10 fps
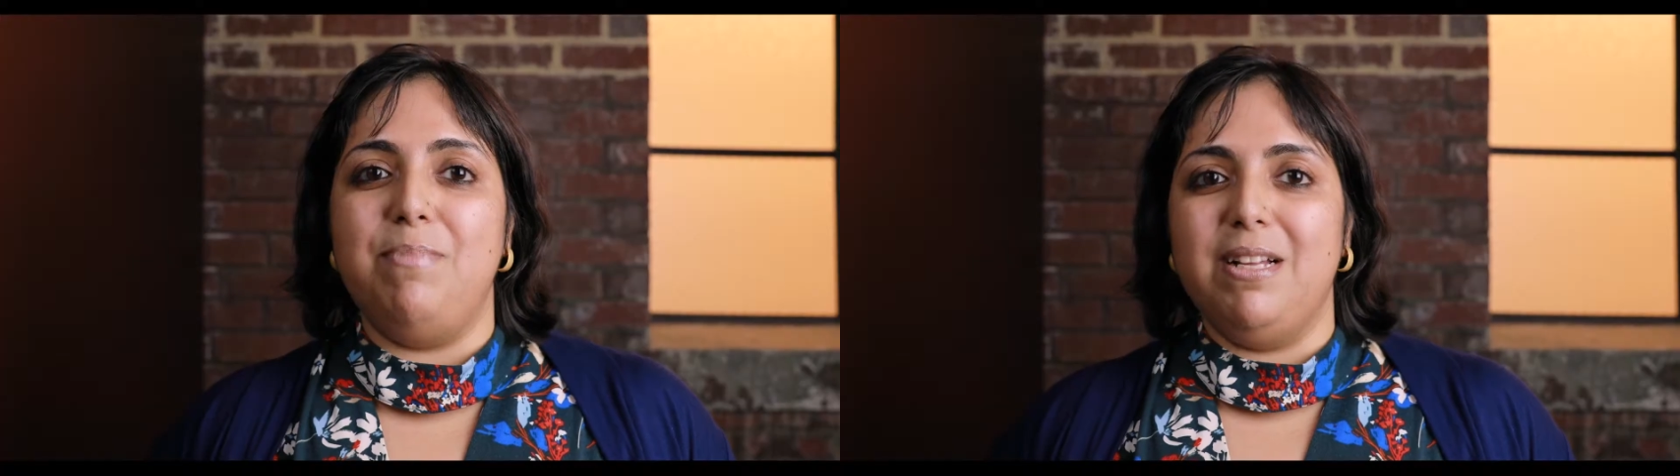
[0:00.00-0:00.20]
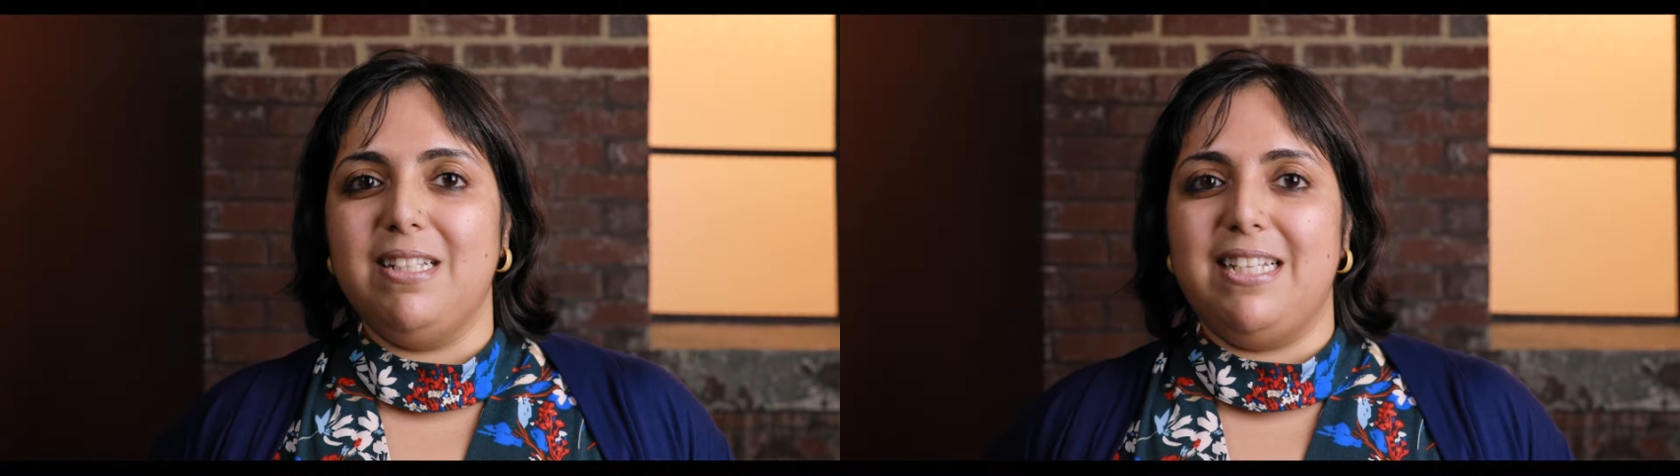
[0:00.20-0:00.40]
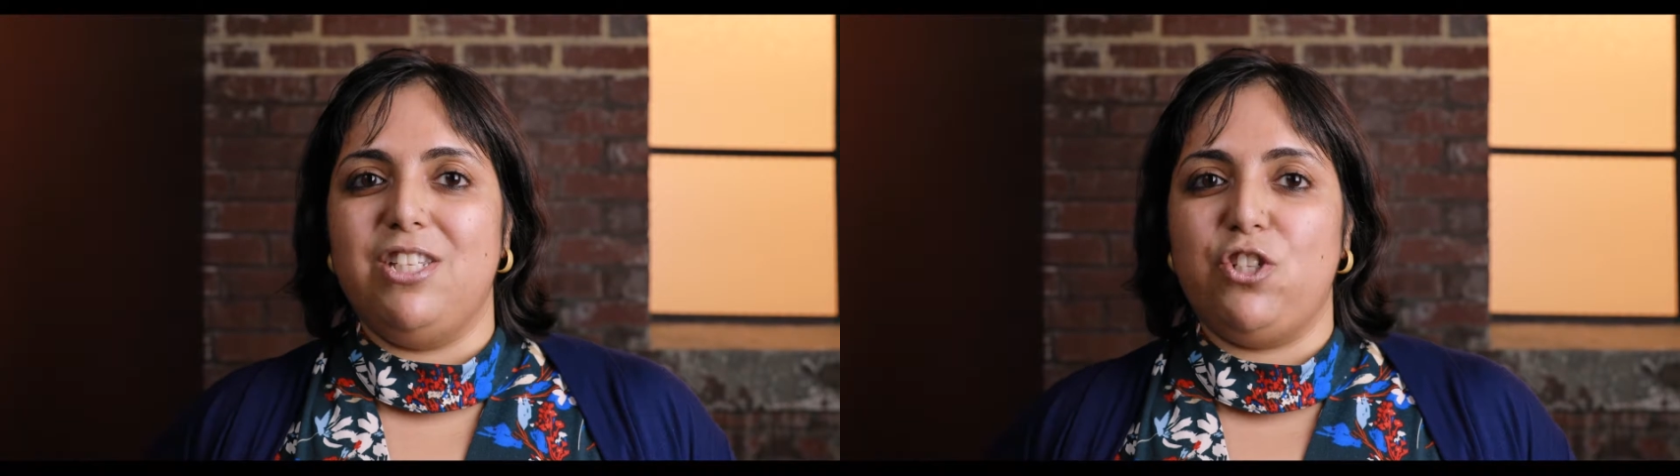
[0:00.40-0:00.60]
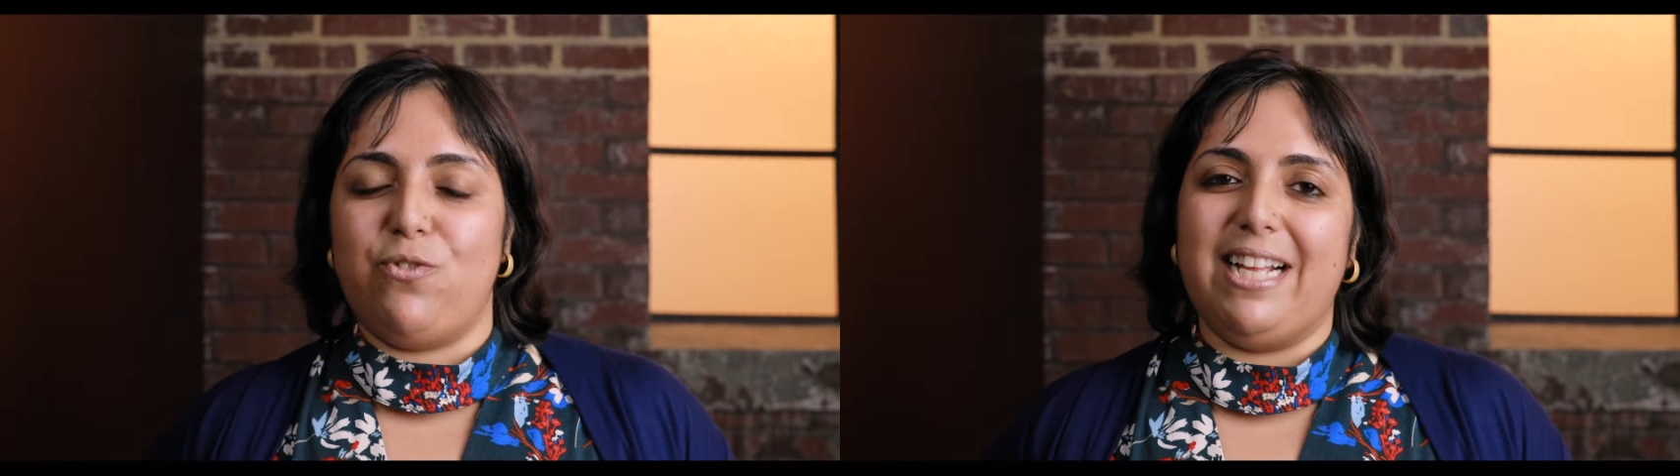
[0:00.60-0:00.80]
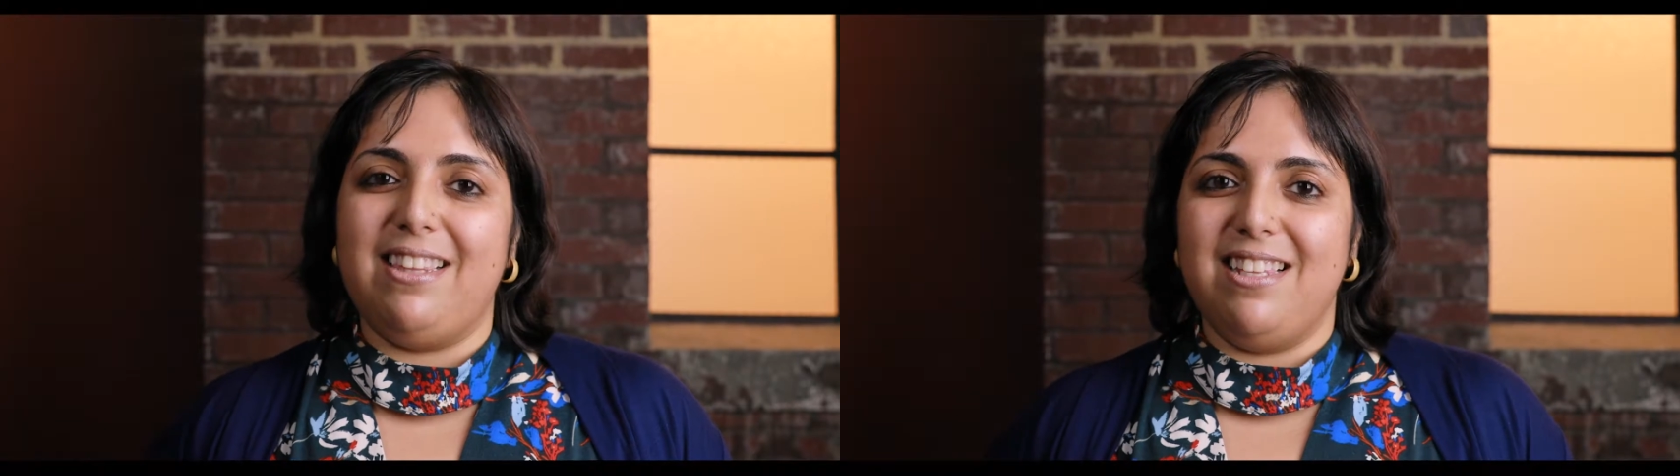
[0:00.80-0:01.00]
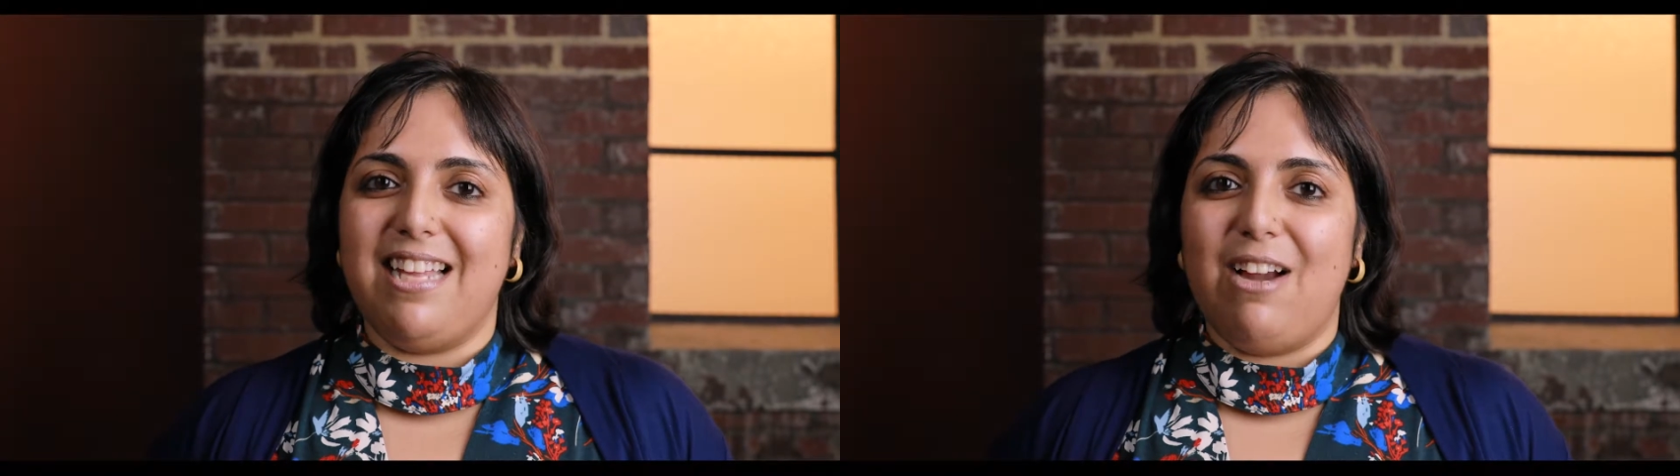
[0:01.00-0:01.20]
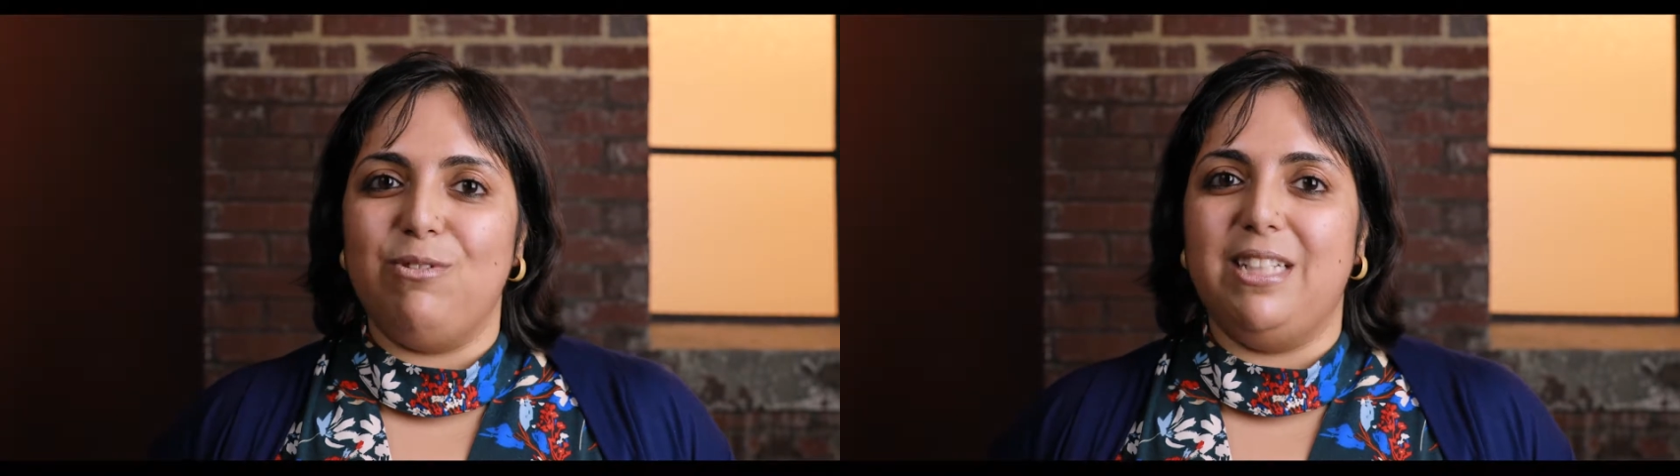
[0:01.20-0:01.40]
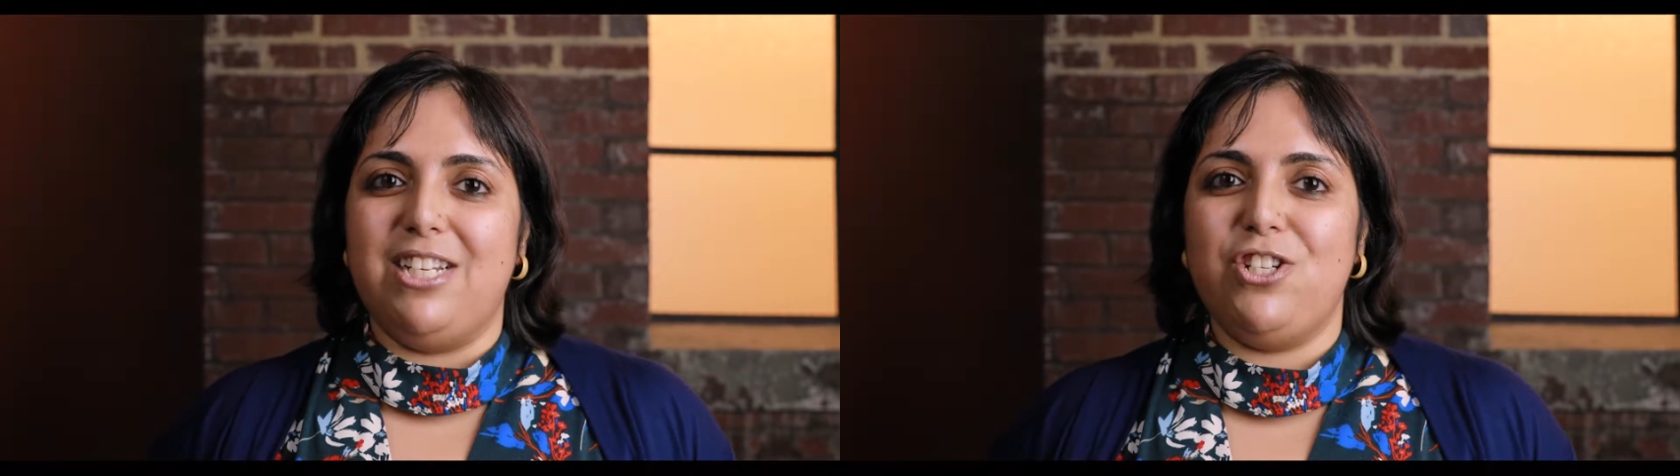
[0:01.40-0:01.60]
built and strengthened that
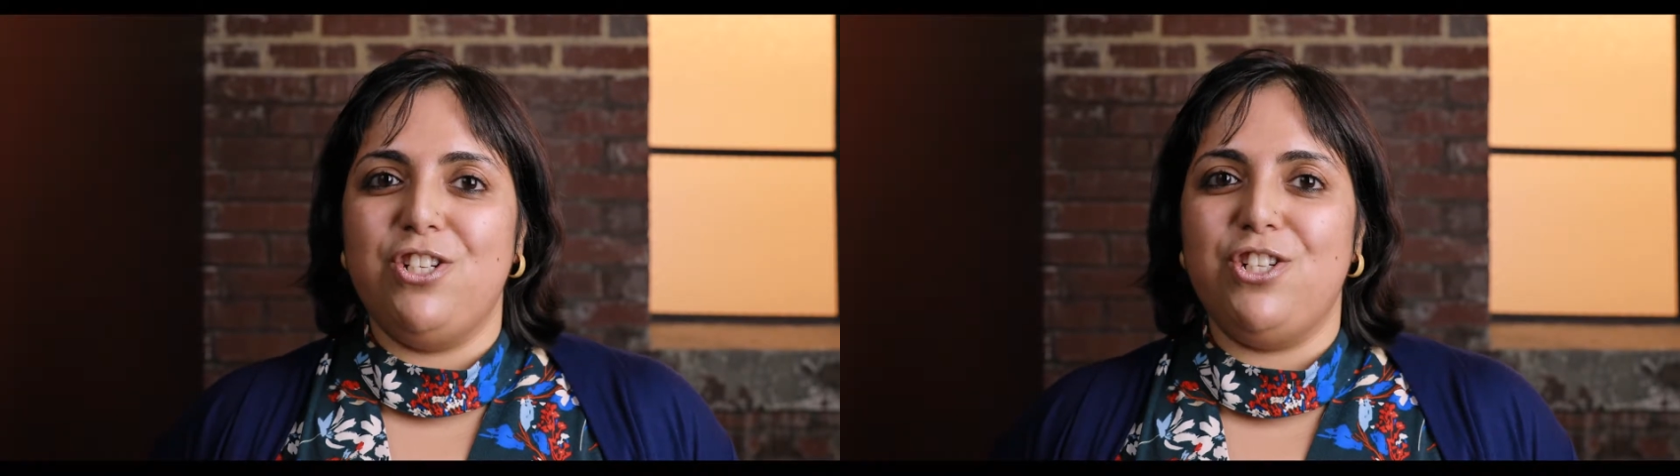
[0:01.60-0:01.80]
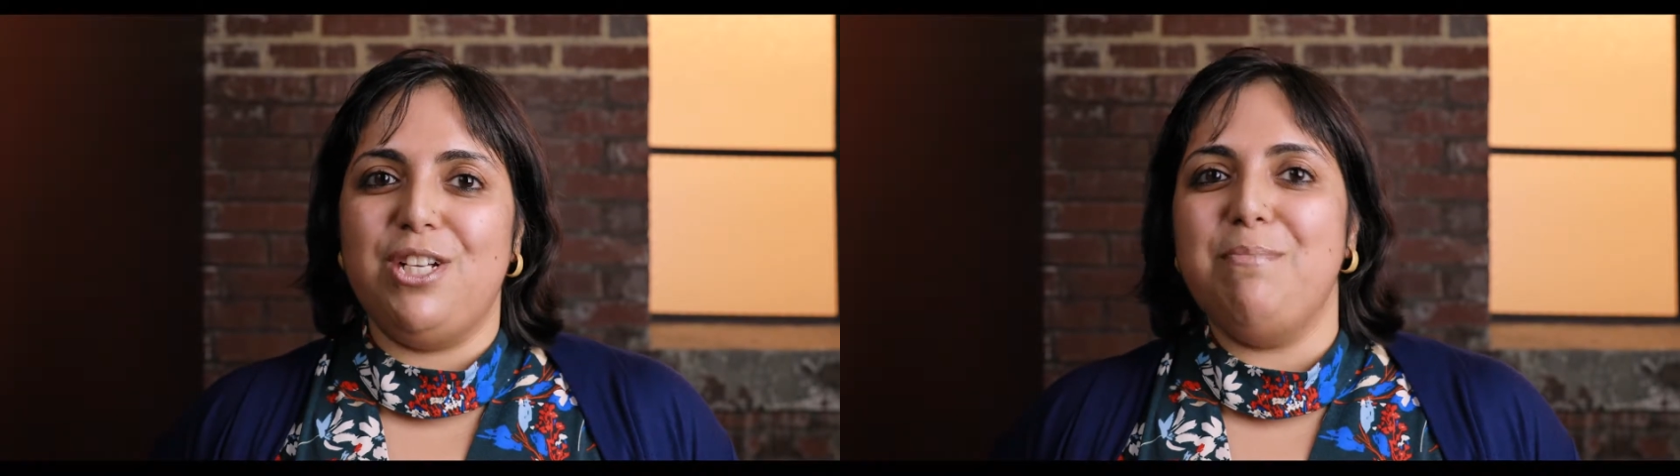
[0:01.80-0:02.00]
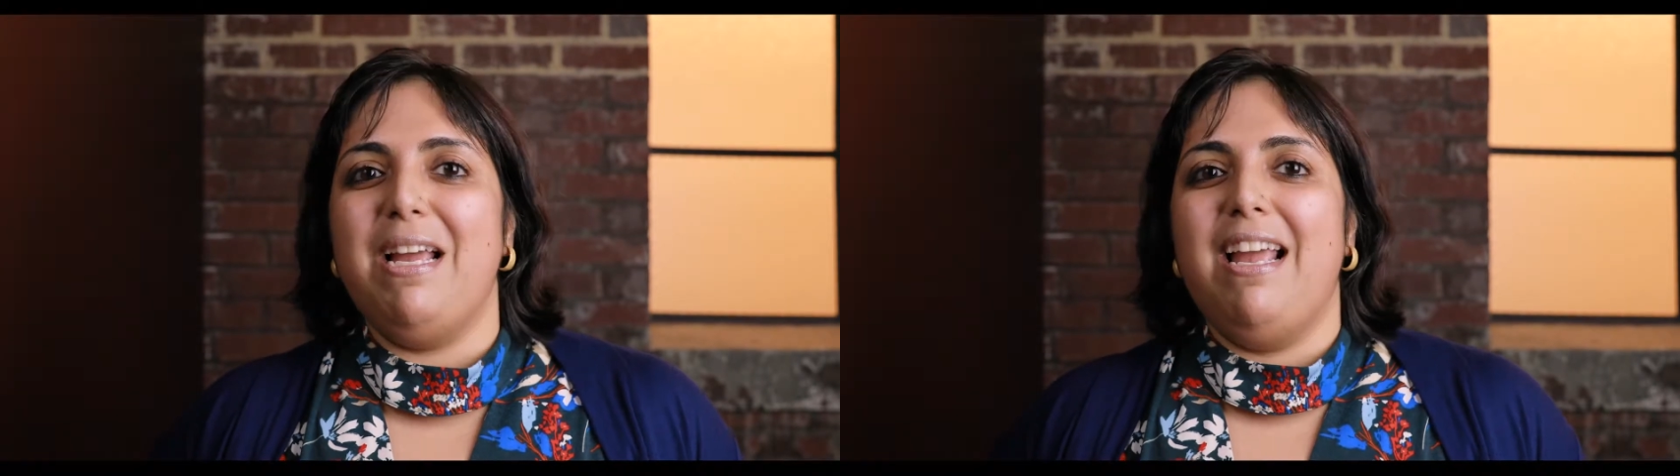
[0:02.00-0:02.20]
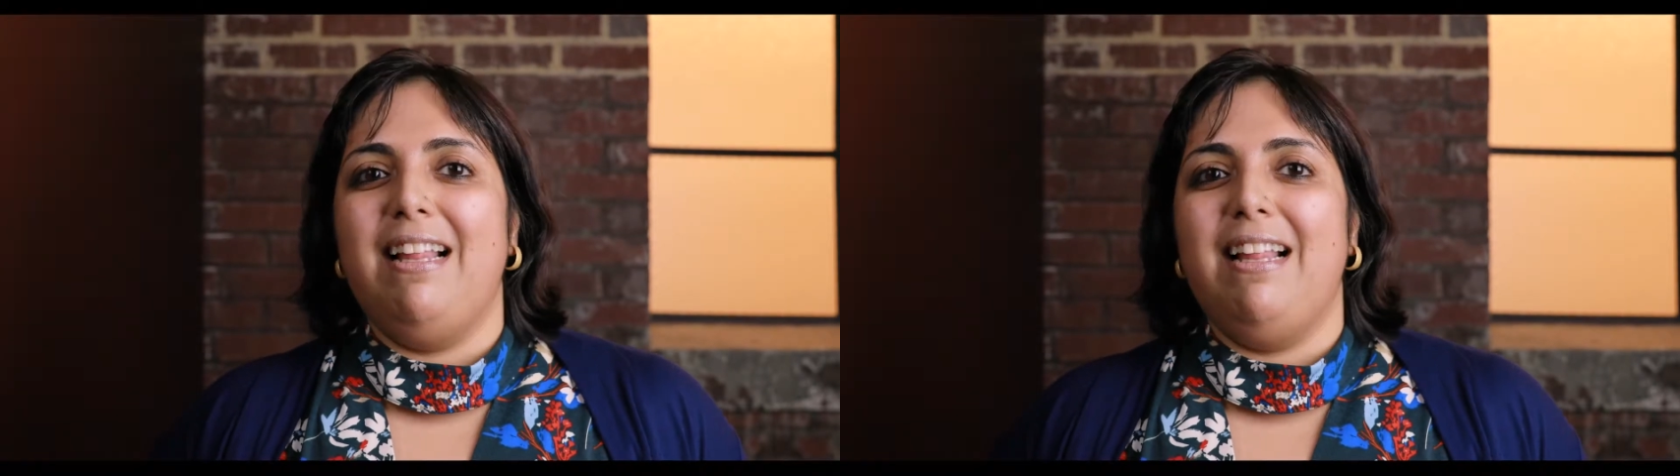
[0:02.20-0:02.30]
relationship